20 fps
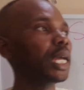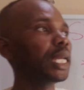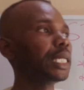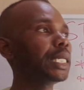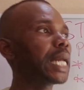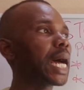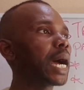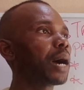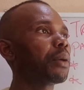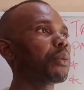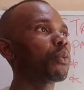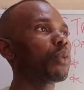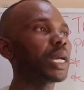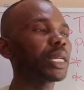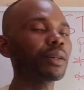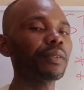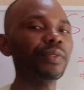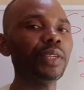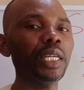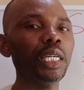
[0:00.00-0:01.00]
Now, one
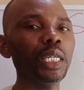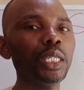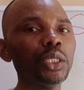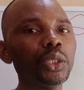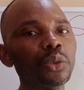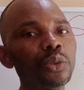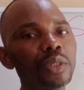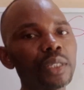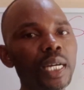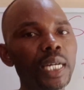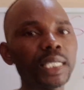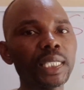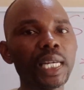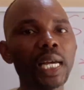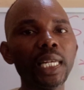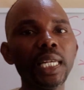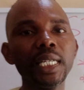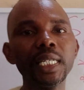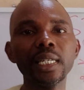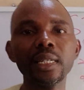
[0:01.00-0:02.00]
of the issues and
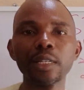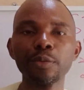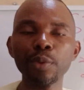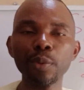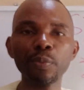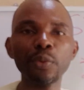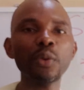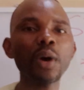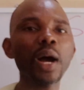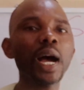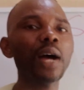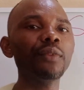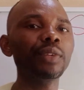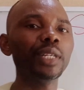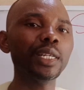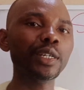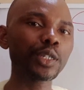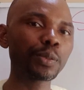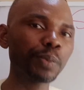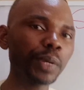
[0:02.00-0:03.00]
challenges people have
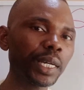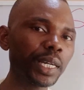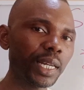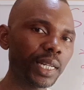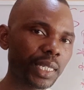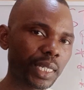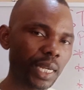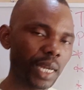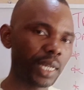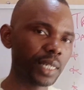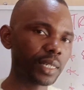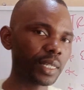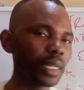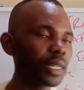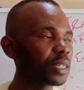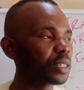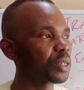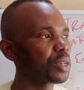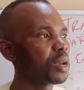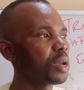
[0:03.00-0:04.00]
in the speaking test
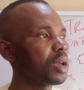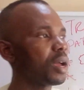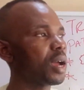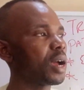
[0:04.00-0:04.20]
is